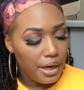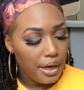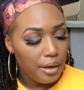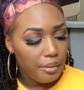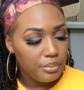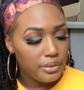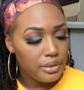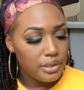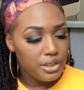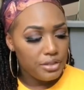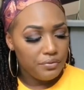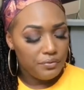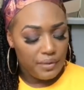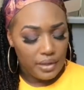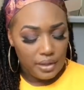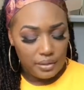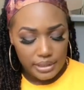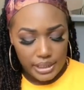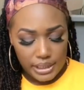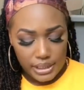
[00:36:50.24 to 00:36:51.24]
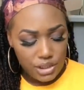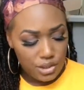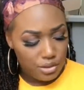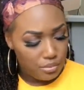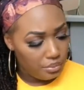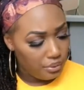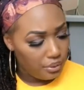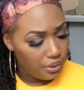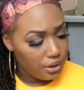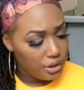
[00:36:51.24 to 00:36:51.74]
the airbrush
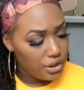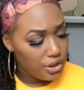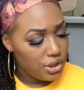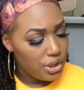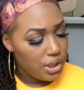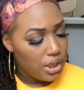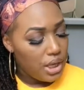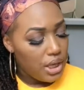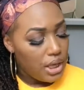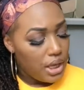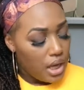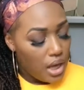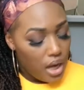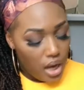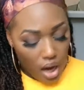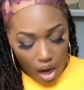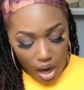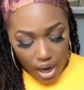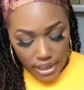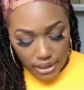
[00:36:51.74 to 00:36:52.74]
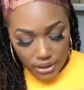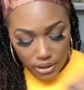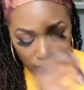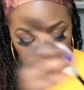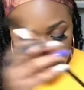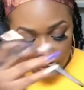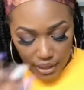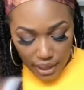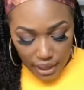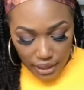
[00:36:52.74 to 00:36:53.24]
foundation brush. Alright,
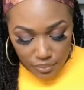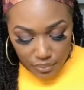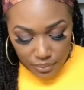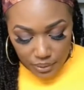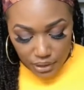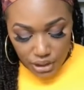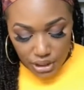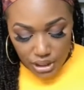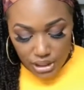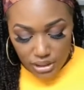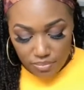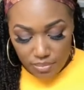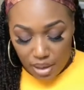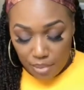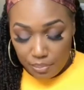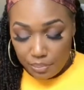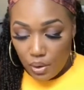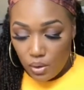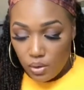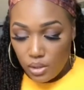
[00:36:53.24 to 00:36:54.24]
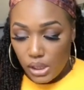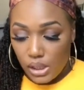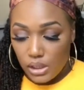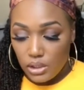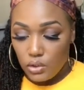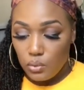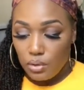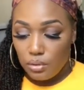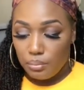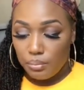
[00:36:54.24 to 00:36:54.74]
so the next brush is my Pro
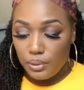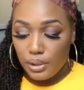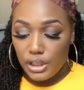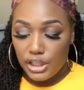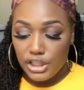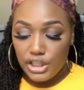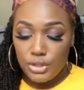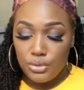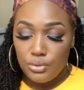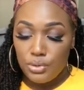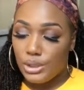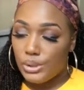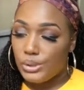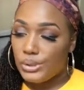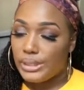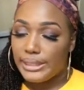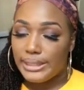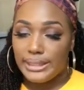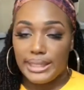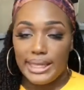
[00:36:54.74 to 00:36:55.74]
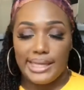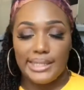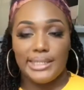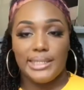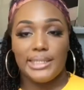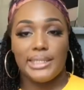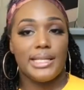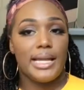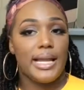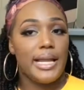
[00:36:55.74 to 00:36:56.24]
Contour brush. You use this
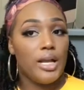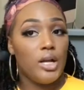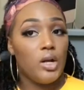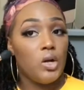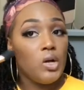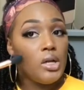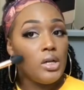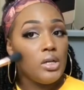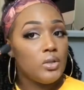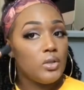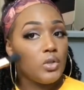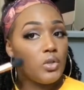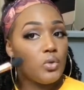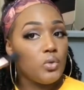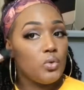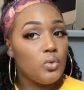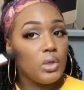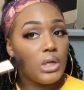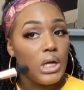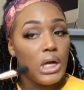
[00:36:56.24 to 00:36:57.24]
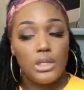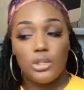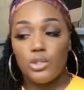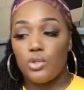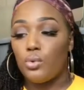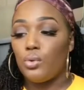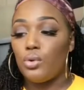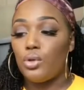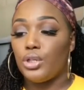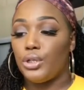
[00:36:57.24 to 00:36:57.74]
as a sound to
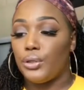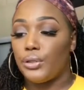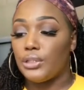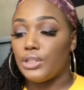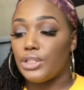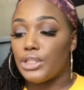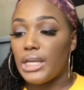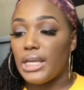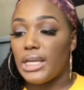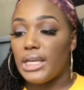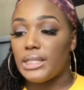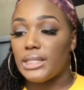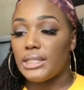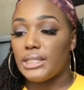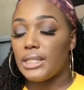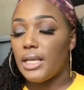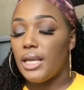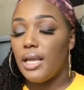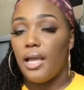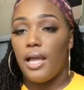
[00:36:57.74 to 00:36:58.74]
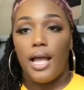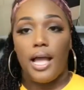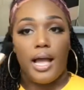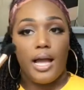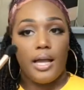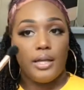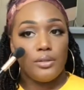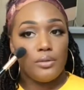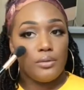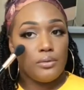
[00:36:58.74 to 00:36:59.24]
contour your cheeks.
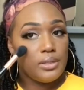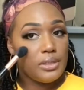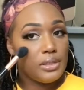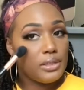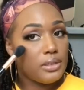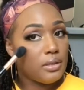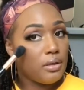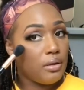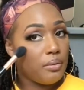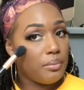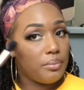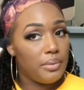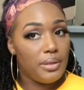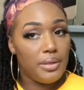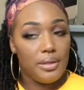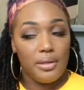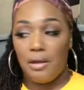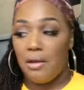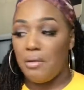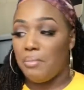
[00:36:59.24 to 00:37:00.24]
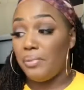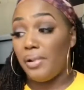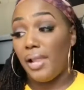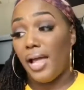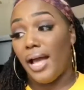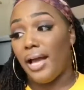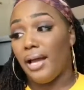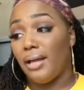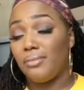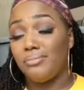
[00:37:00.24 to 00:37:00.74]
I use this to
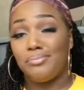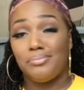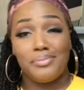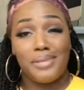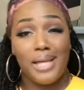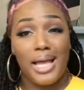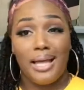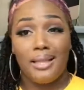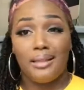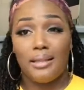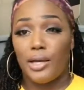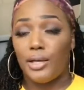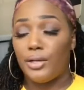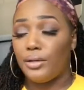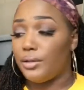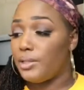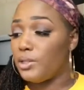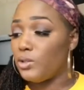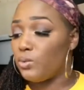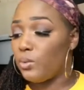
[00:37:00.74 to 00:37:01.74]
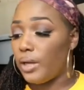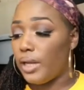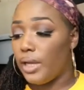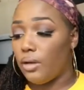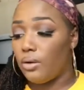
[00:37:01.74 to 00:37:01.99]
apply highlighter as